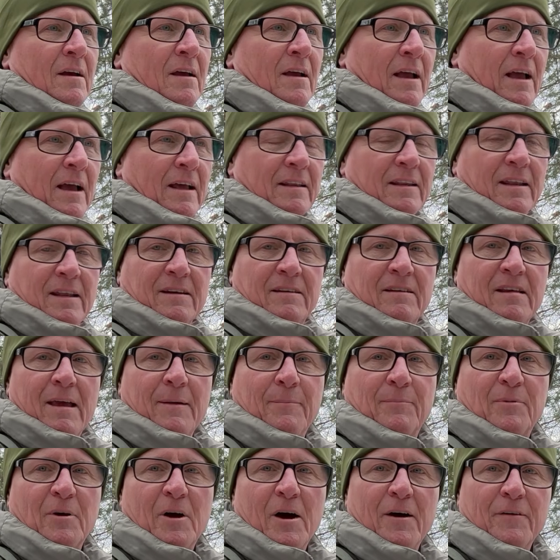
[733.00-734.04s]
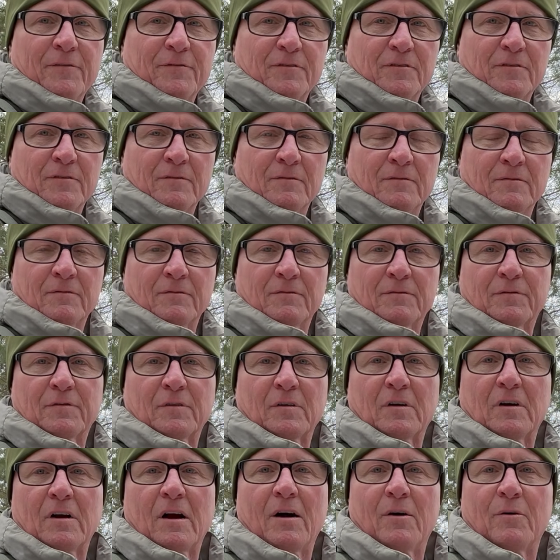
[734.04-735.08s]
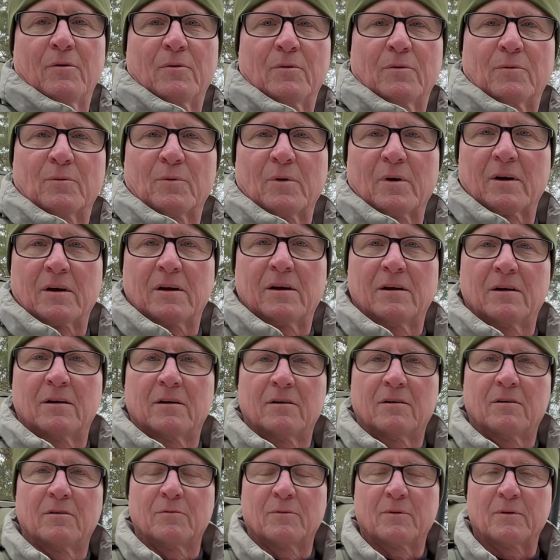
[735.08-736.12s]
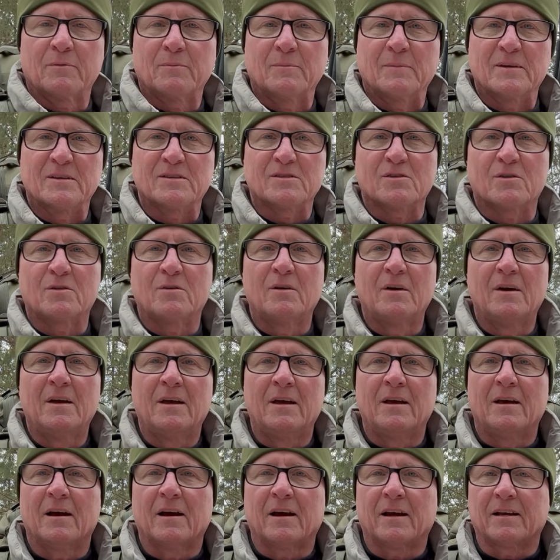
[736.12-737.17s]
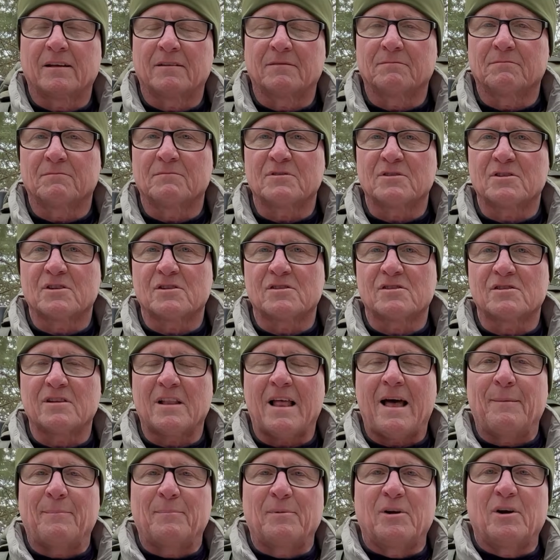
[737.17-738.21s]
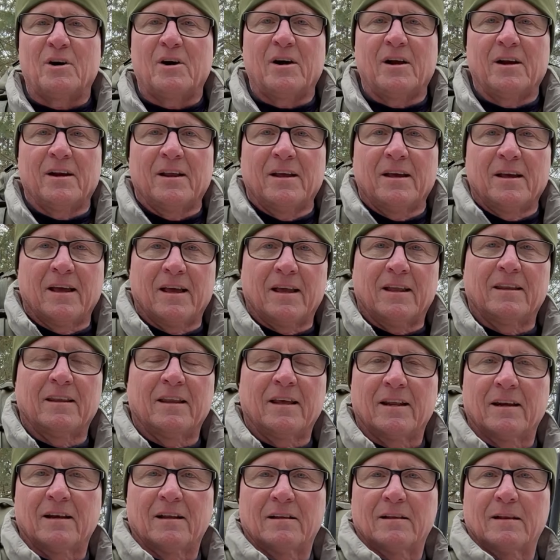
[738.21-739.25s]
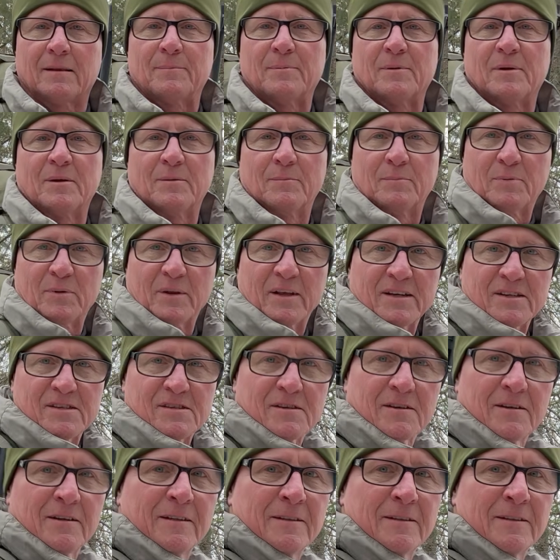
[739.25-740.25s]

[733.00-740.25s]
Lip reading: and then taped off for how it would work with me, so I can just slap it on and then clip it in place.